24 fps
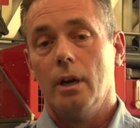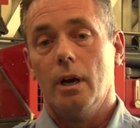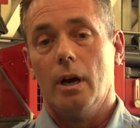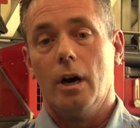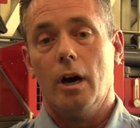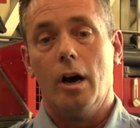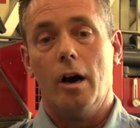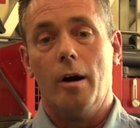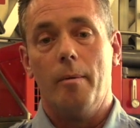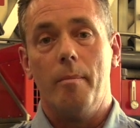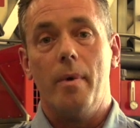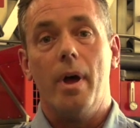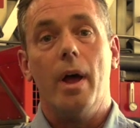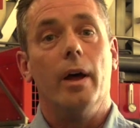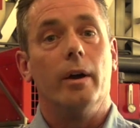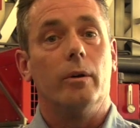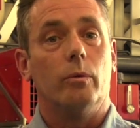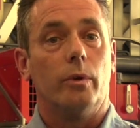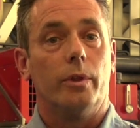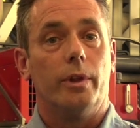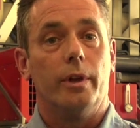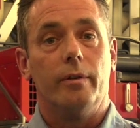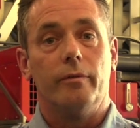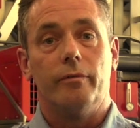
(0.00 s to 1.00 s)
and
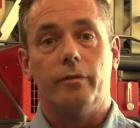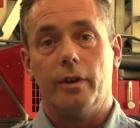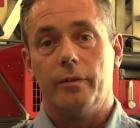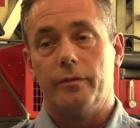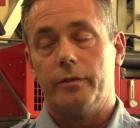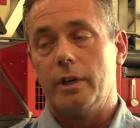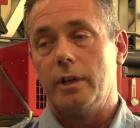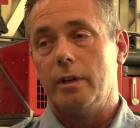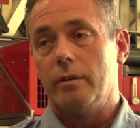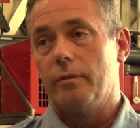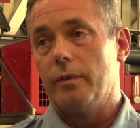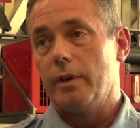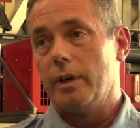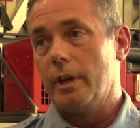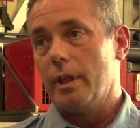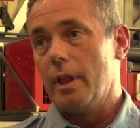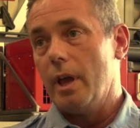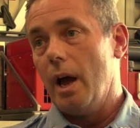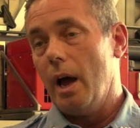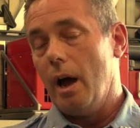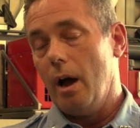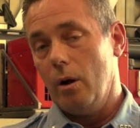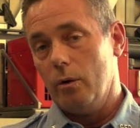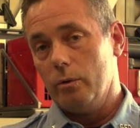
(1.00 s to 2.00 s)
within 15 feet of
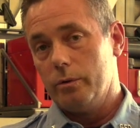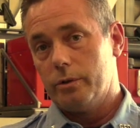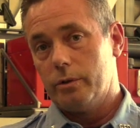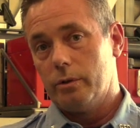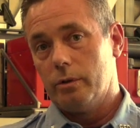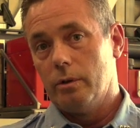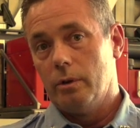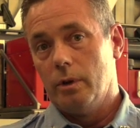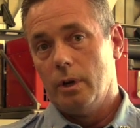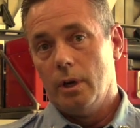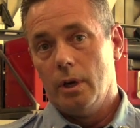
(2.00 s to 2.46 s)
the house.